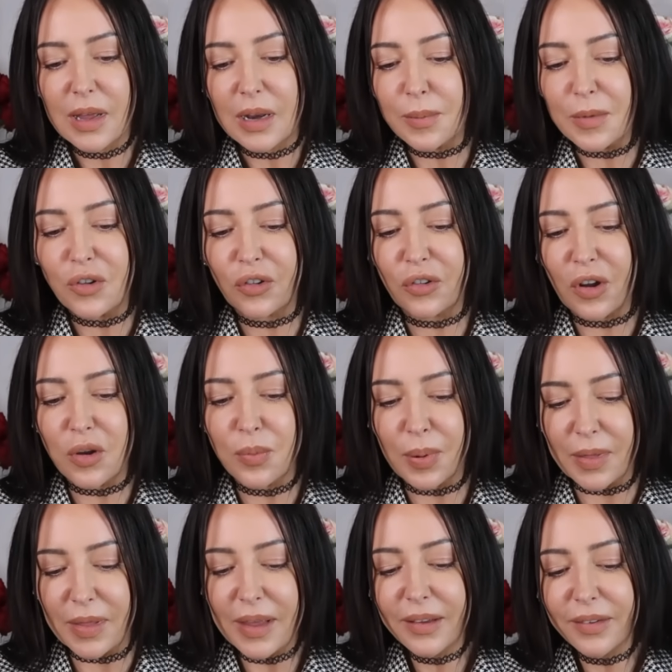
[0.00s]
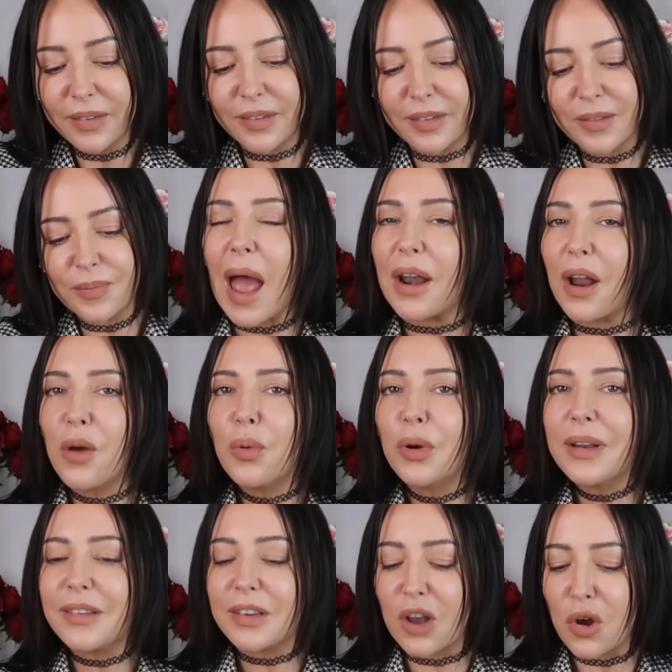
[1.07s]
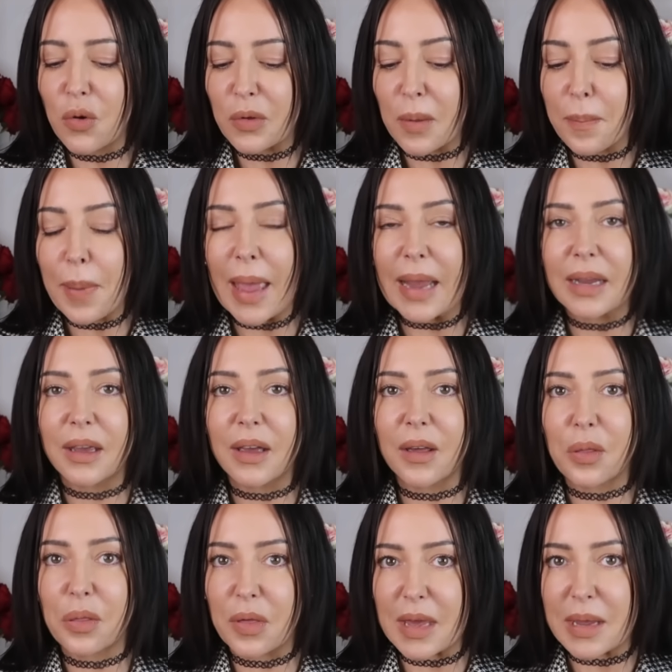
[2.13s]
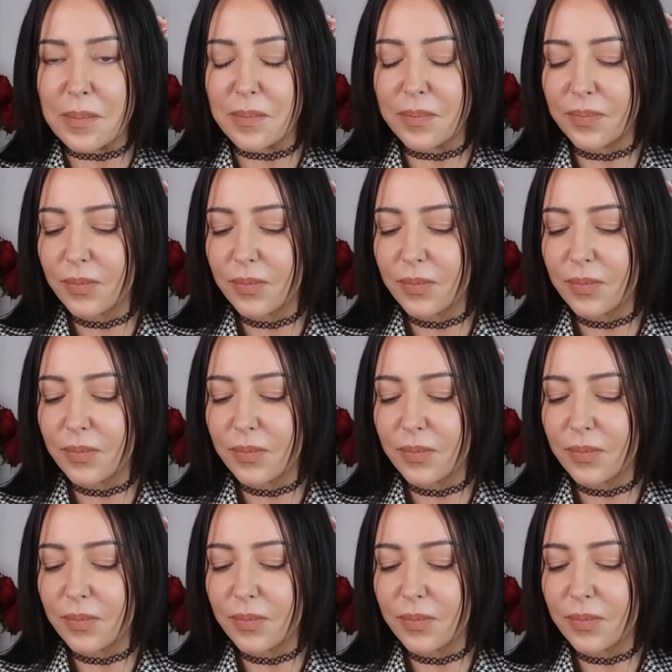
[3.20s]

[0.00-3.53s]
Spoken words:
Let me just open this. And I wanted to go with a pink theme.